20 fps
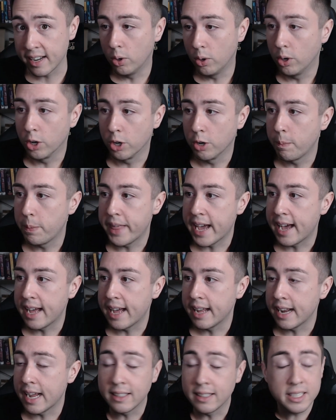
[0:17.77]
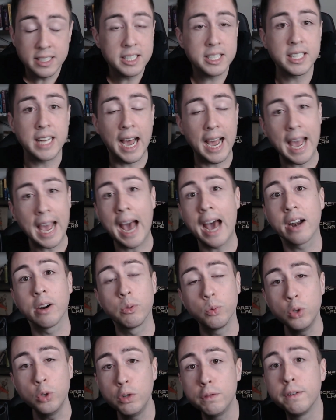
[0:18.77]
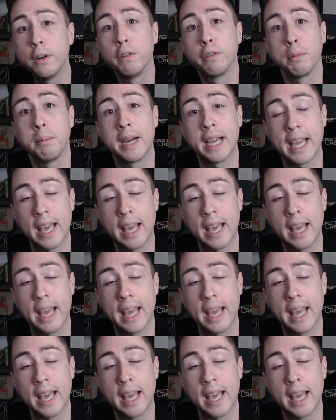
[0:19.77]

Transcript: or that at least I had a roof over my